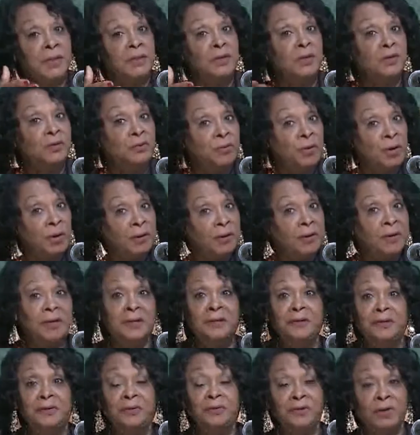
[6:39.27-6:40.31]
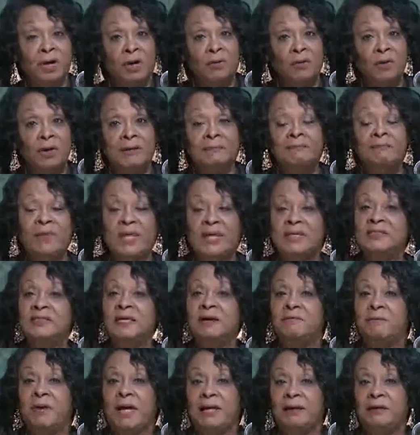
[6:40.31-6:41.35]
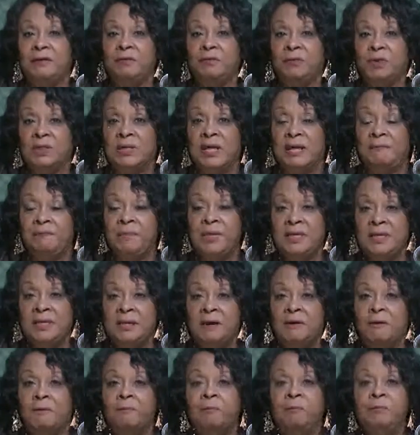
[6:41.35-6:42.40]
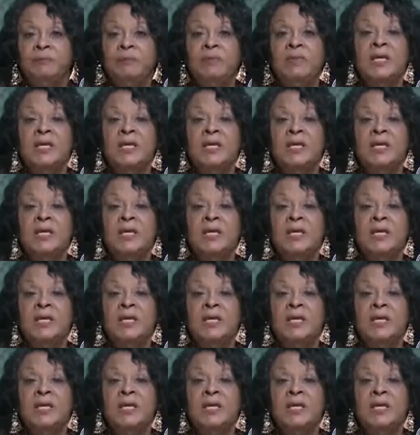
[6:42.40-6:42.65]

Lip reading: you heard it, you know it, and somebody will let me know.